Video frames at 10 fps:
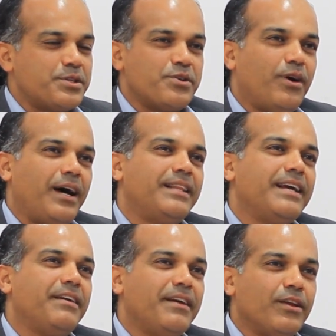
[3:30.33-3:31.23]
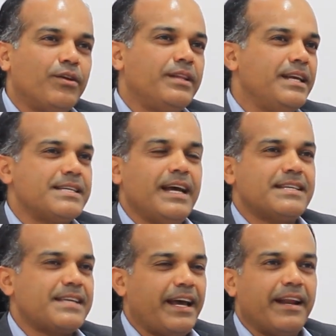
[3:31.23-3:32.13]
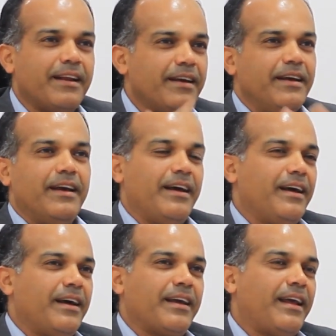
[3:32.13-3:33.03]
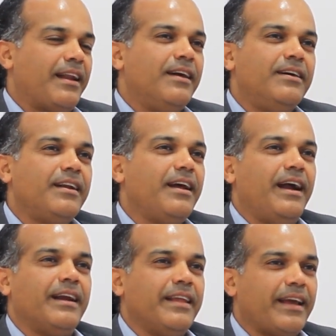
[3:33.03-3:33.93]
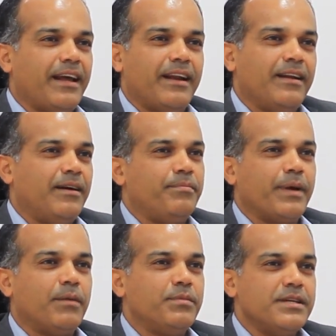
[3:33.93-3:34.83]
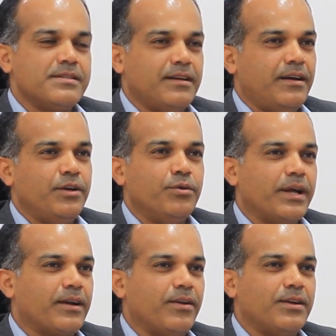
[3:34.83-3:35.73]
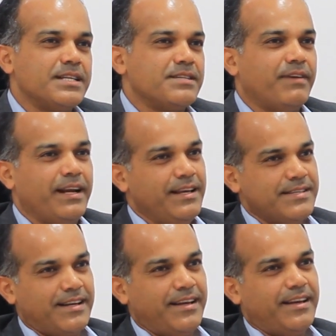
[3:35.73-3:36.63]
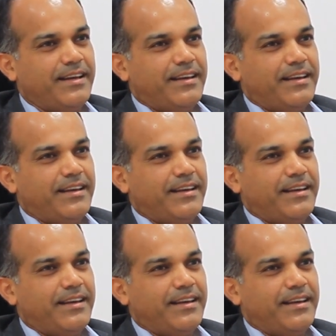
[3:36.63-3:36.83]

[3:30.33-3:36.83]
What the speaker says: So I think, you know, these guys can learn, and they can pick up these new technologies very easily.